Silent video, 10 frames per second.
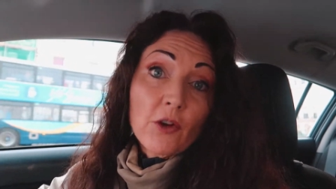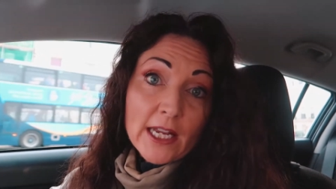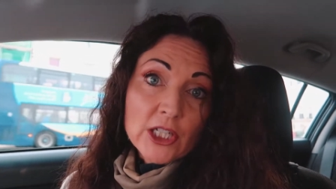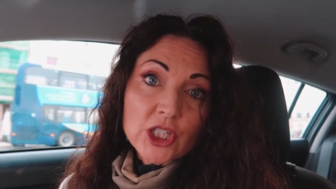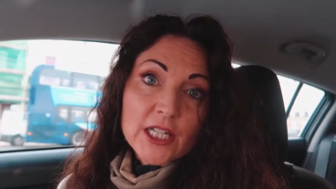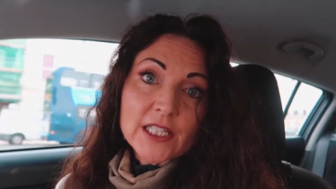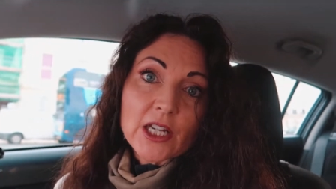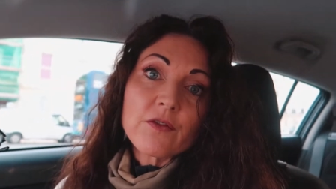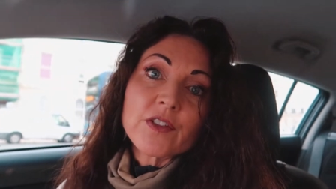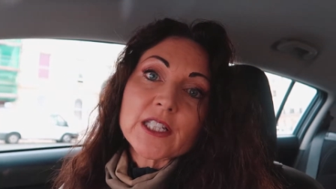for energy.
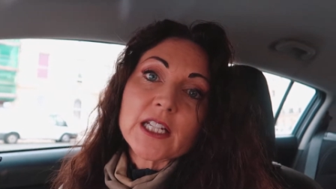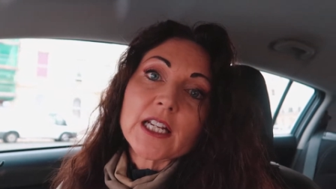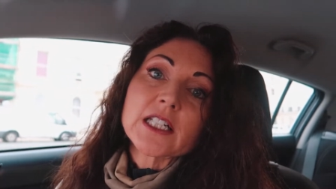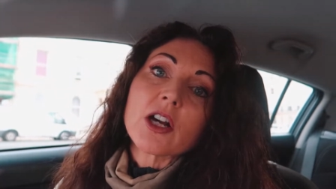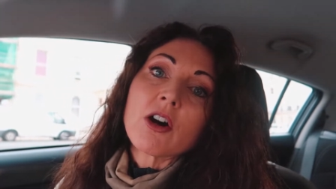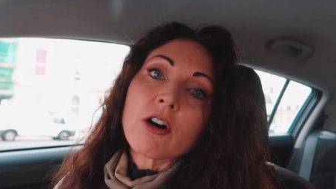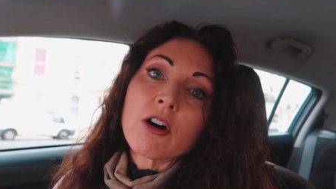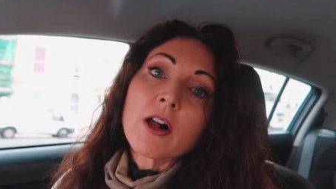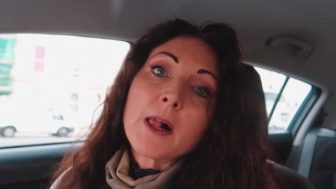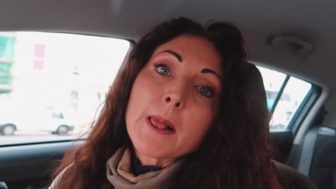So Fizz Sticks
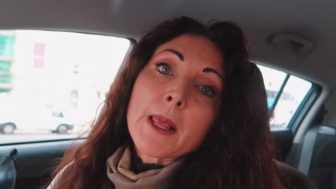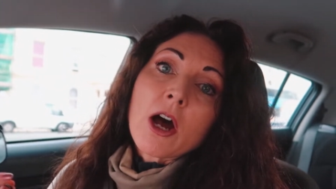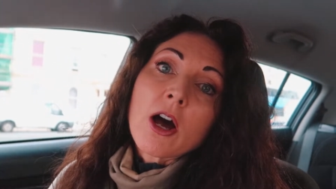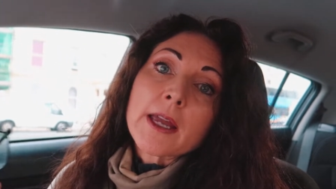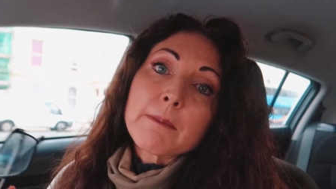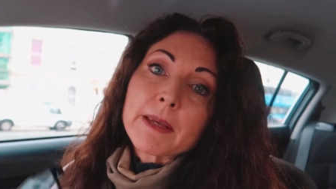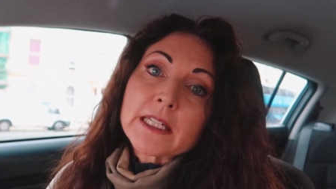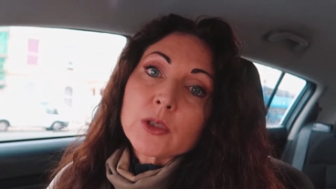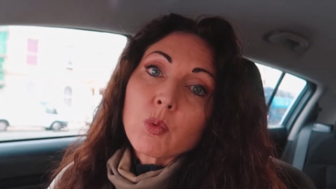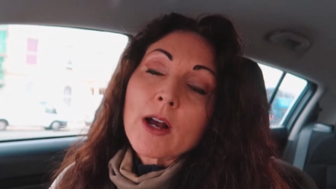are high
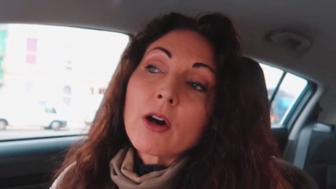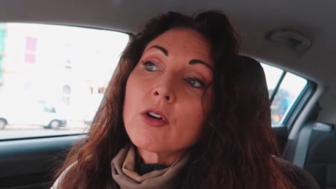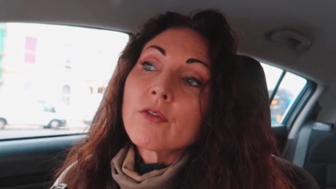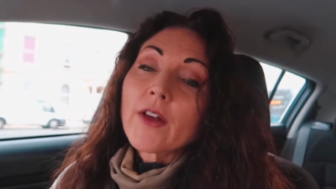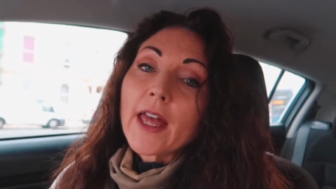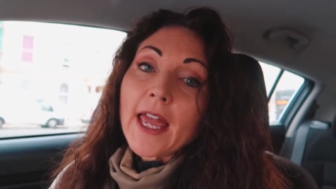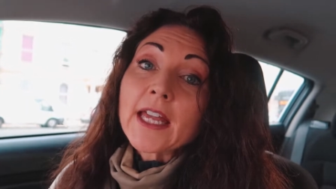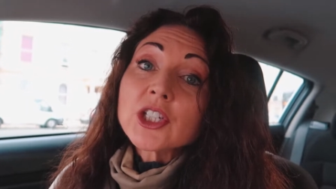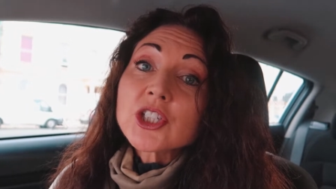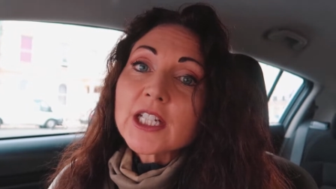B12
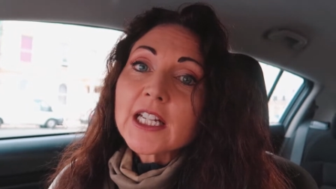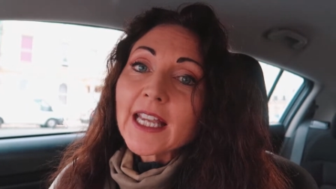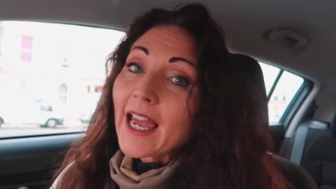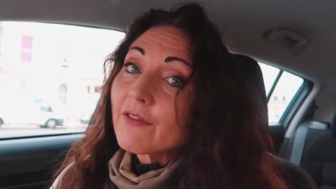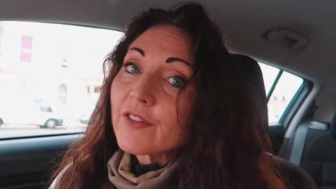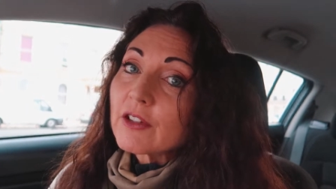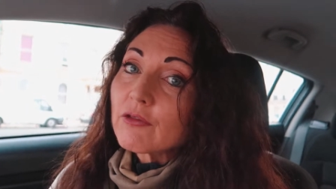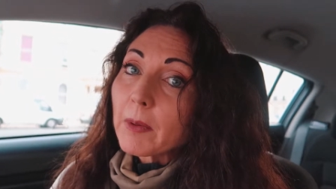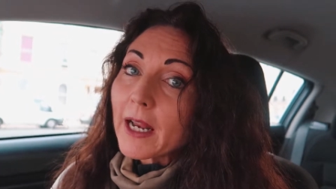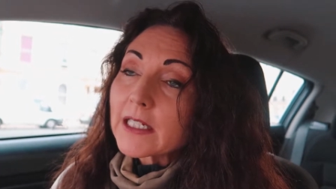energy caffeine
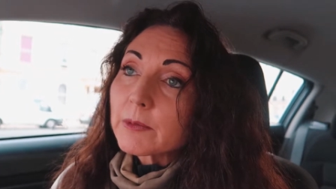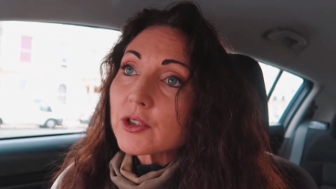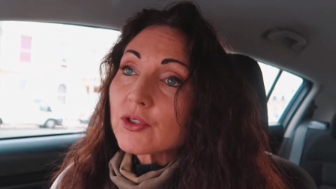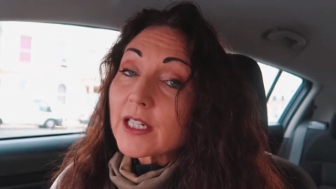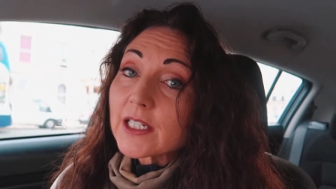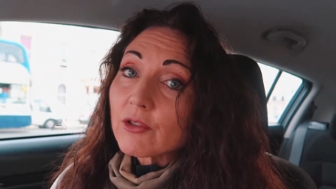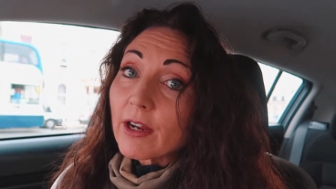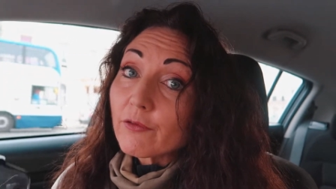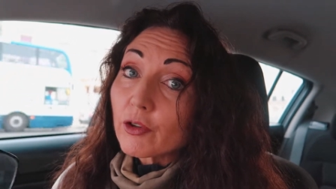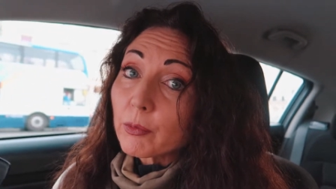replacement drinks,
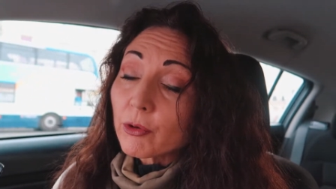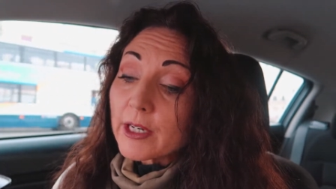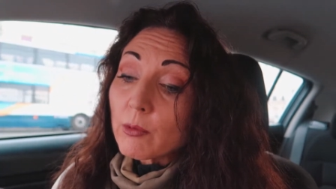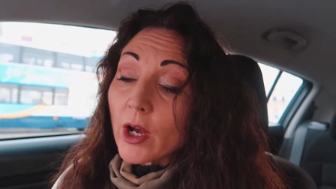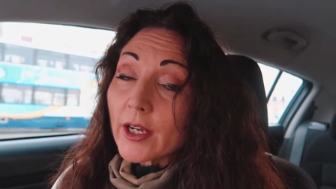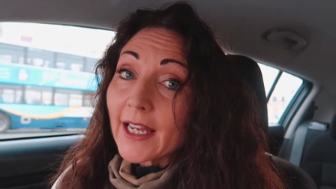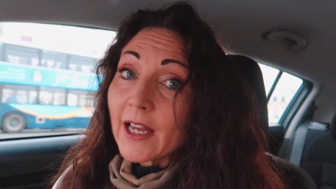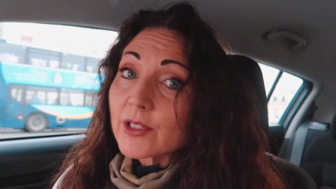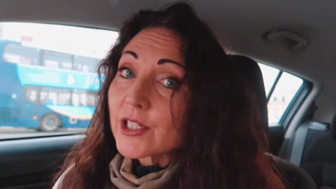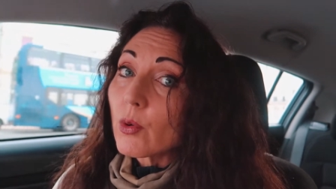great for a
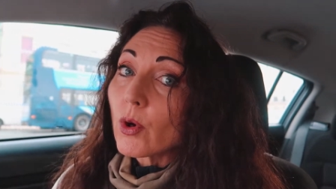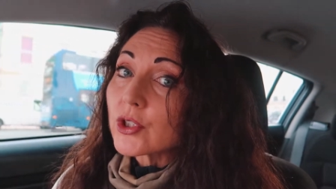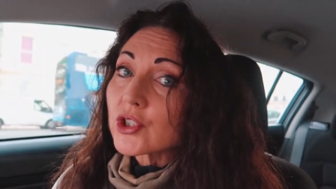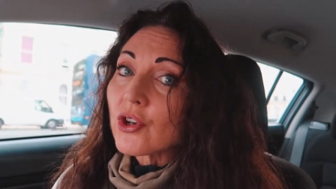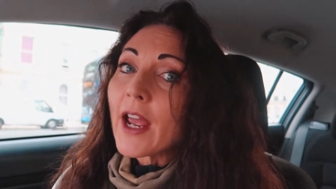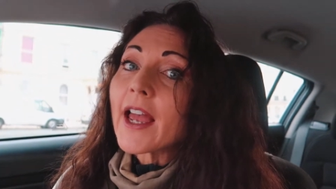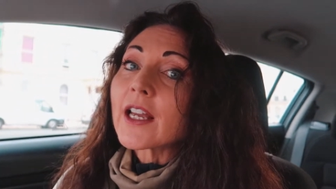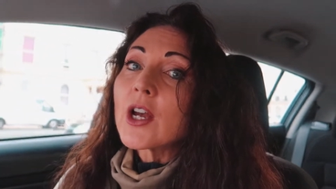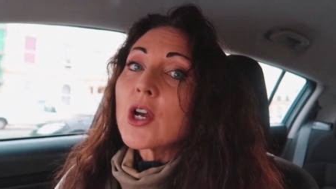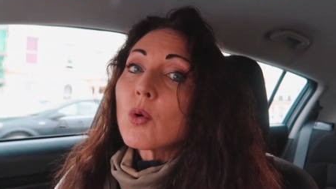pre-workout. So on a
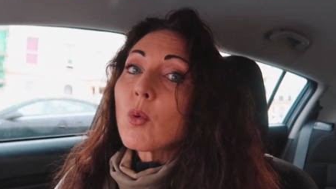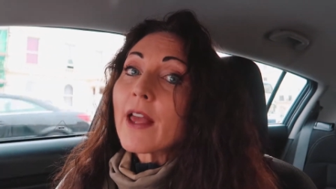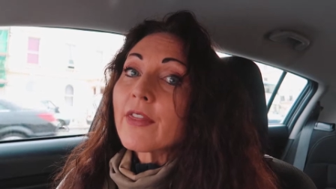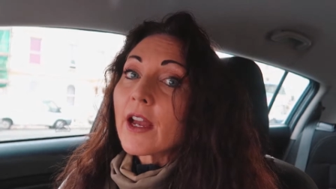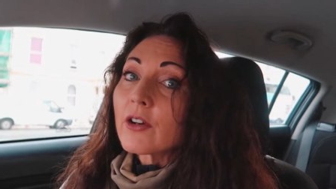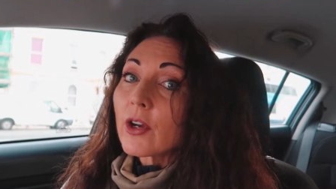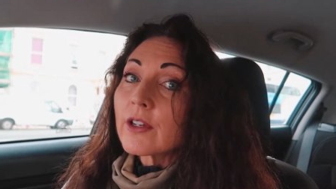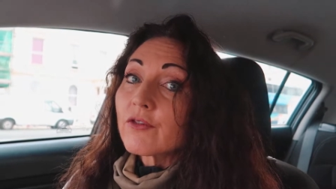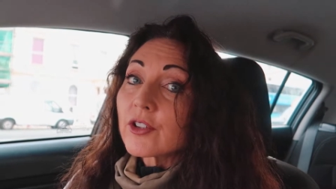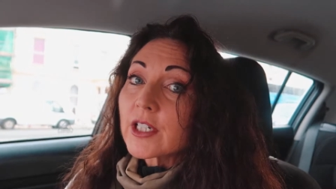trek where they are
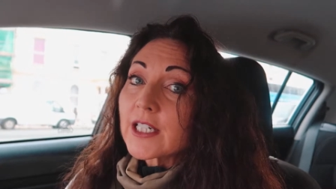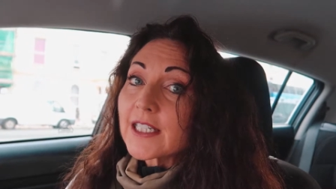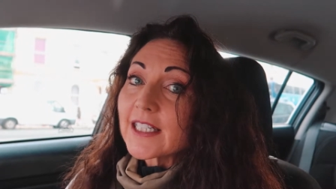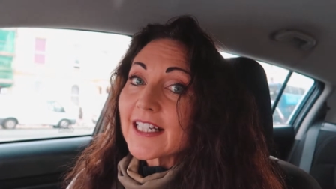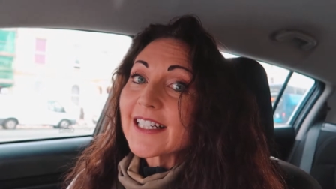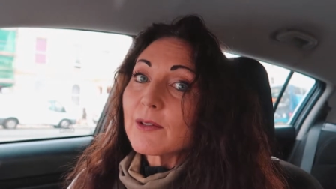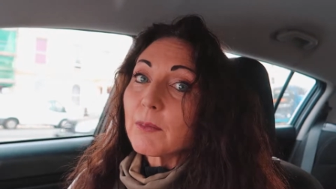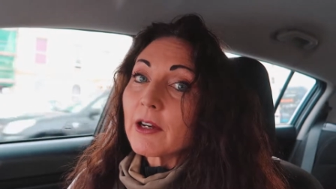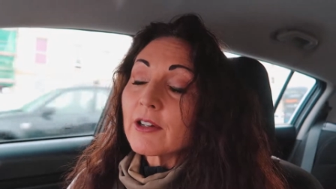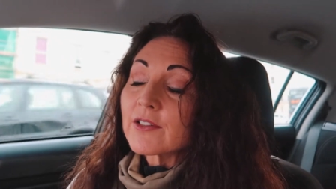going for a
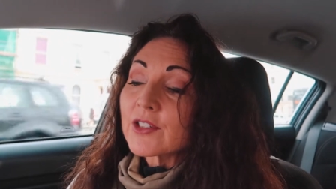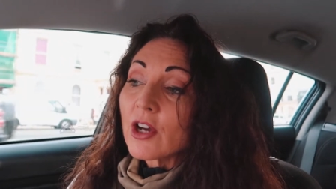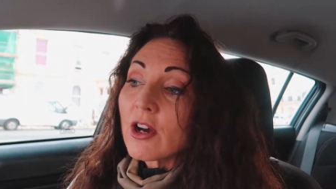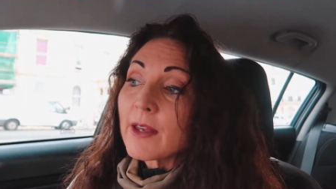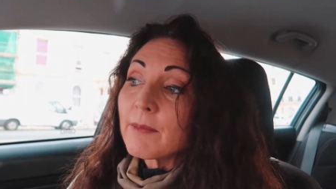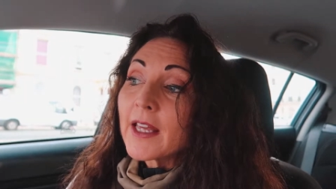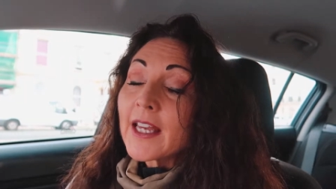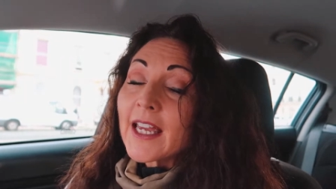consistent period of time,